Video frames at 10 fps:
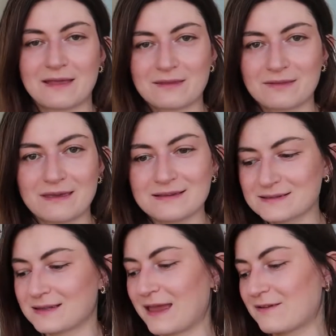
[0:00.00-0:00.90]
other
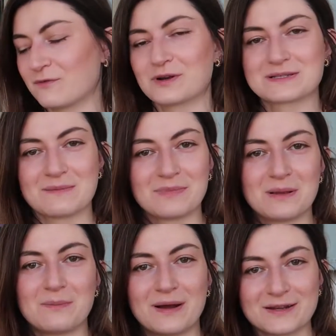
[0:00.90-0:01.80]
things like for
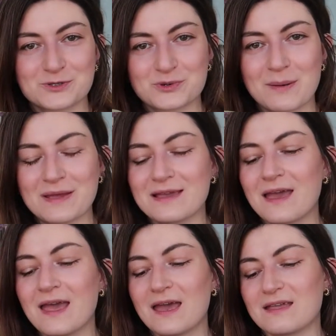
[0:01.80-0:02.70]
example body scrubbing